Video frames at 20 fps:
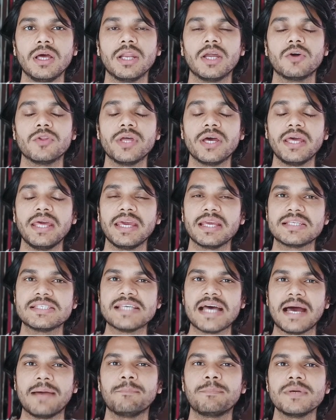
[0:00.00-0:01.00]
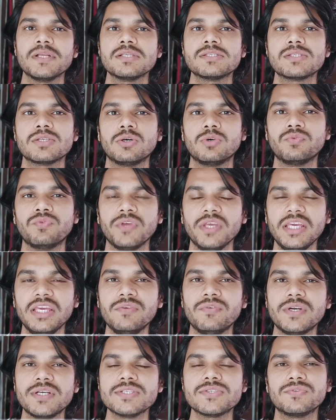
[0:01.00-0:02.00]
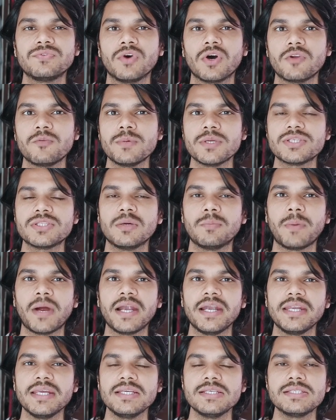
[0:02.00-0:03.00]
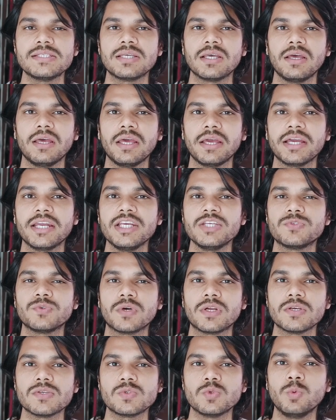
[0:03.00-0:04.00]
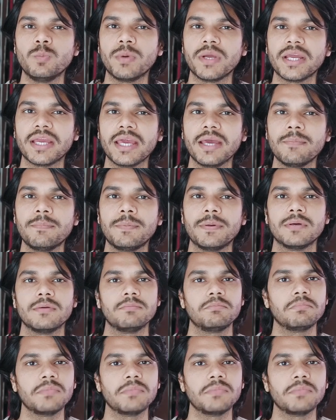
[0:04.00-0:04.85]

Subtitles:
Now, the examples of events for which the parties agrees for a super cap